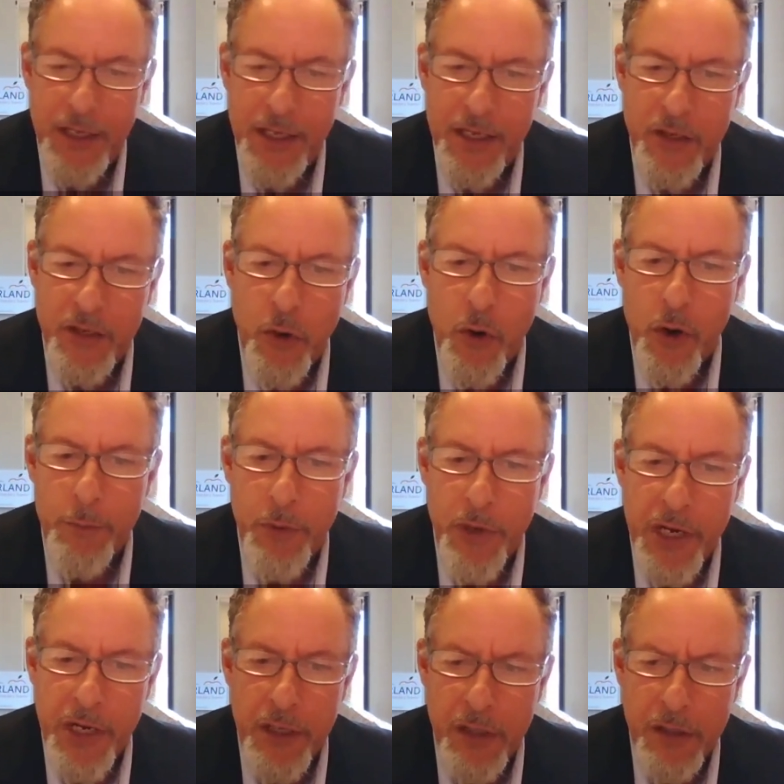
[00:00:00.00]

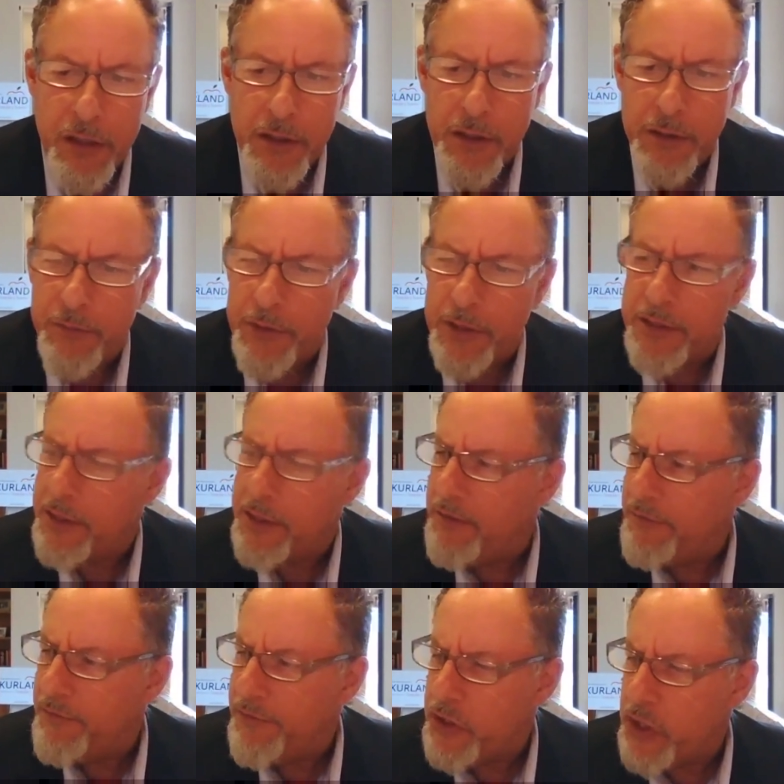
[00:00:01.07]
corporeal, what is it, in
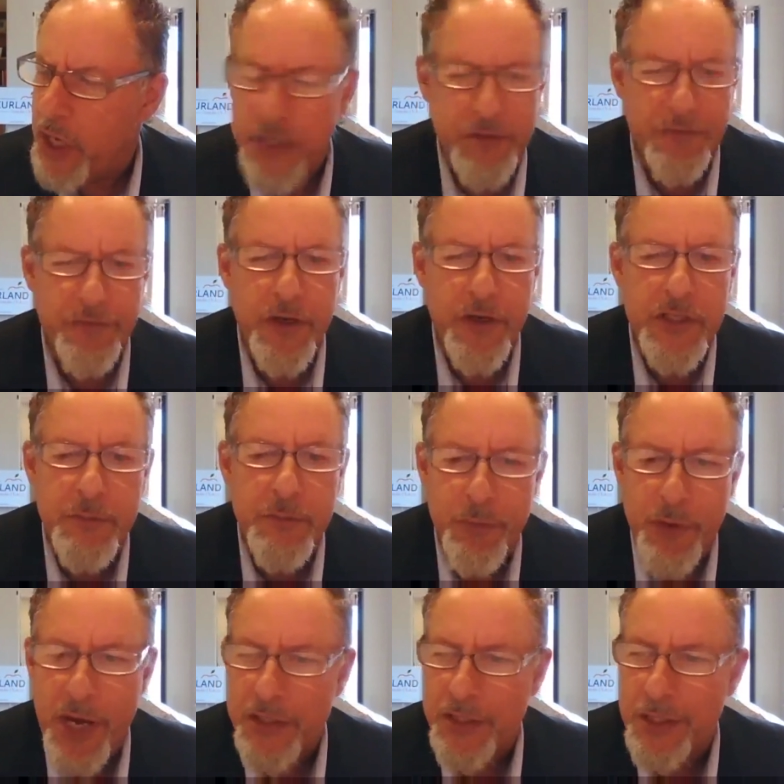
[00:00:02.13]
charge of first
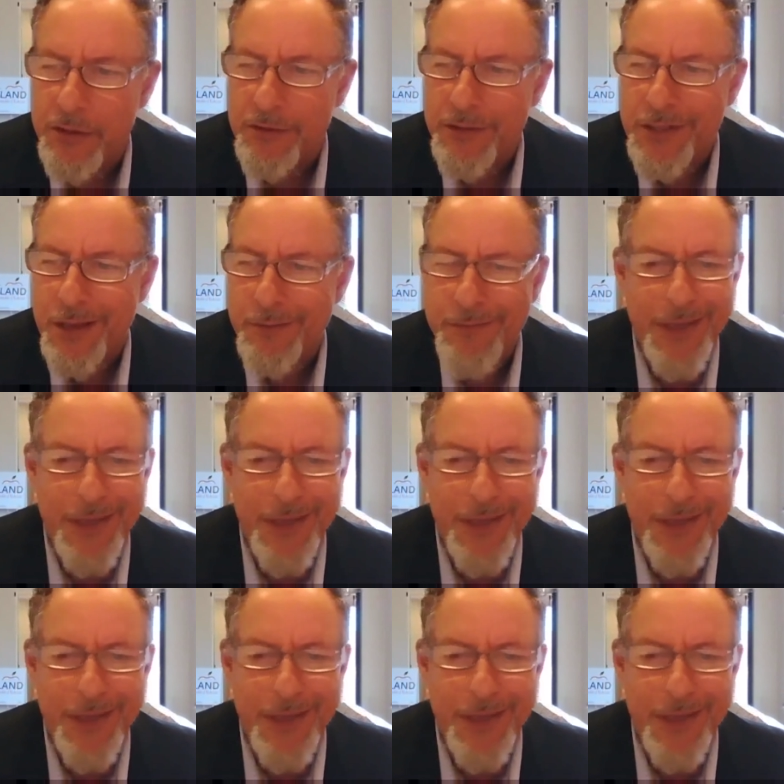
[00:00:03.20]
impressions or something?